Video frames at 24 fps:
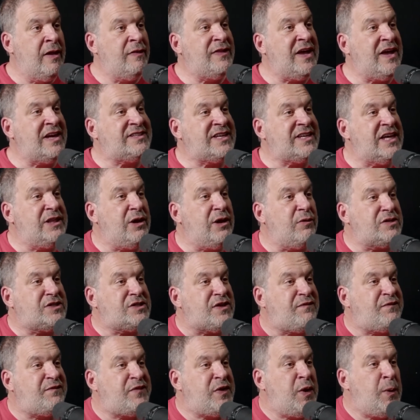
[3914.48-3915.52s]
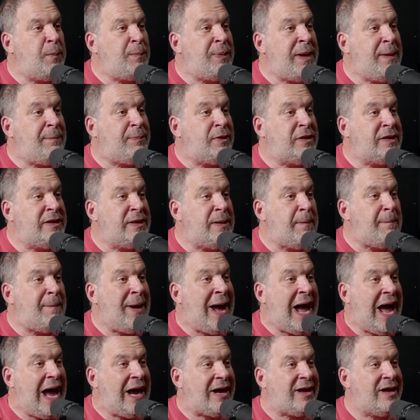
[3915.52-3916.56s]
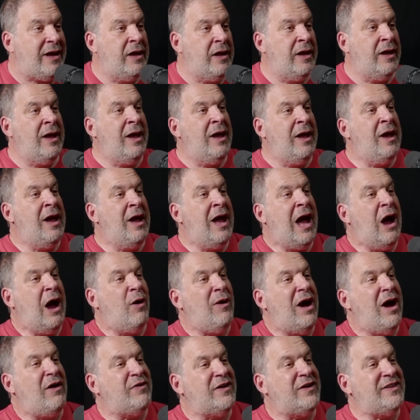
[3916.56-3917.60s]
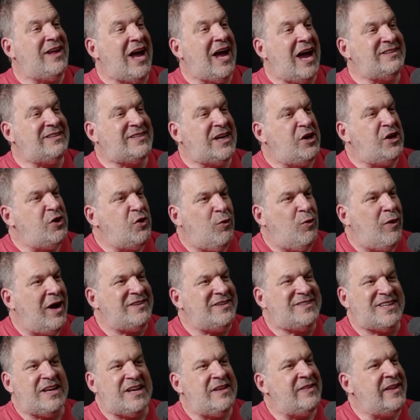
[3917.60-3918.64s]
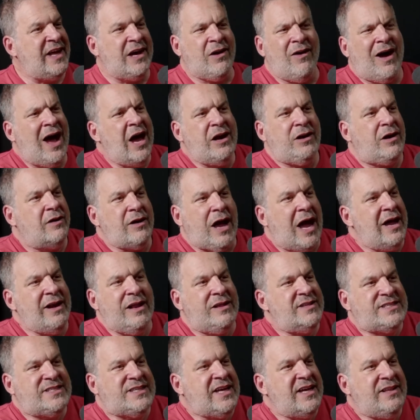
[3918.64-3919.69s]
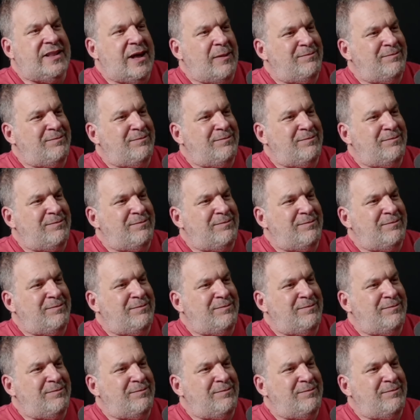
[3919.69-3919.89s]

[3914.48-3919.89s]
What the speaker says: They said there was a few people in the back. Right. However, I said, who was it? They go, I didn't see them.